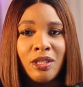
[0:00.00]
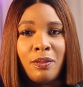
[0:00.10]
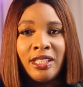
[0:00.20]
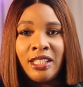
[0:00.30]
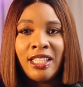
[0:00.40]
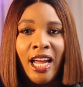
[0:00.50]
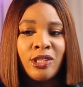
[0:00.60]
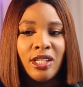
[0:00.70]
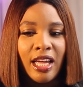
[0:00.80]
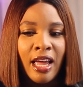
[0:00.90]
about to enter the car, you
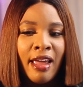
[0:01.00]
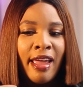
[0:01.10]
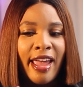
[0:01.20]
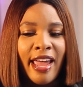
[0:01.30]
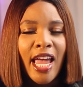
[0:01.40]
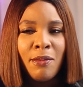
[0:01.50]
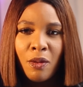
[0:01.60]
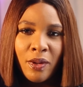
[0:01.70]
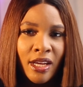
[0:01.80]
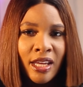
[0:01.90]
tell her, hey
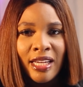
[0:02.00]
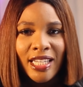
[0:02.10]
mommy,